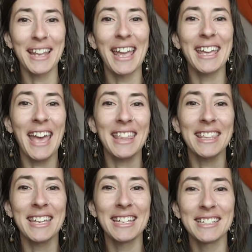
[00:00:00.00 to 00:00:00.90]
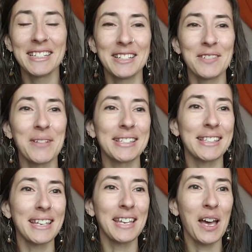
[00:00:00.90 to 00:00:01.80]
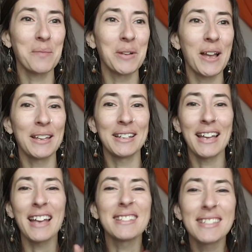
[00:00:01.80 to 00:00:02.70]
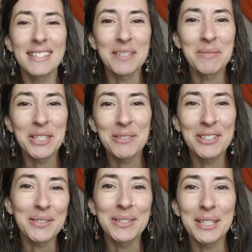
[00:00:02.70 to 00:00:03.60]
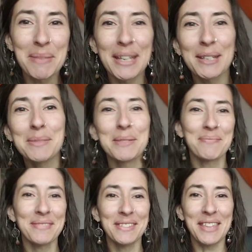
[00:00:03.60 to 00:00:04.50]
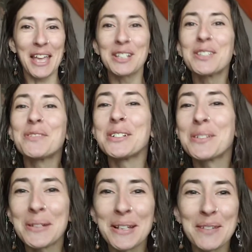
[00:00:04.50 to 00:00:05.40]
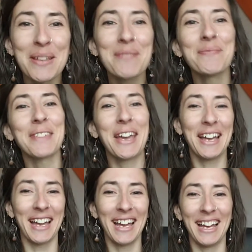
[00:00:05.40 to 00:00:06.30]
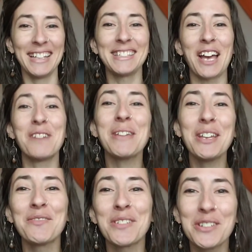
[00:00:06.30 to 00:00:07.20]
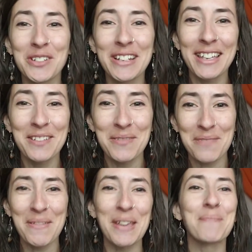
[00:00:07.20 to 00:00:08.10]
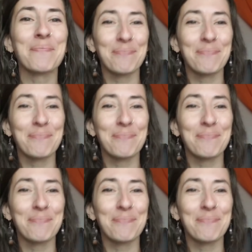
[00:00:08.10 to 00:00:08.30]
Hey, Kathleen, Wesley, Abriana, I see some of you juicy babes. Thanks for joining me. Tell me if you're drinking with me.